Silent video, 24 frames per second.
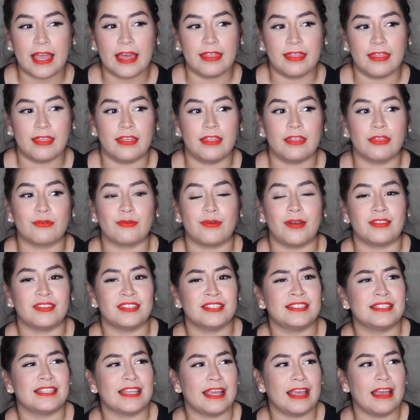and then throughout
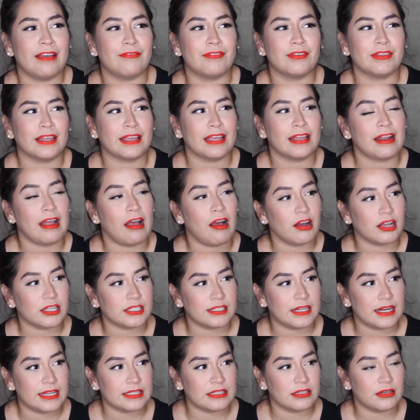the day I feel like it
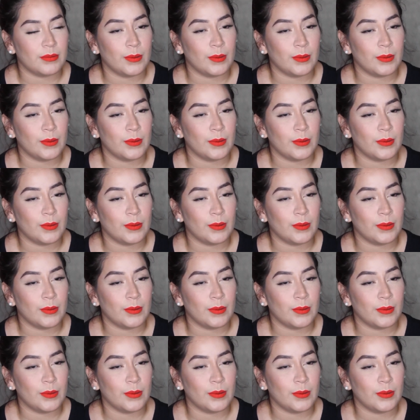oxidized a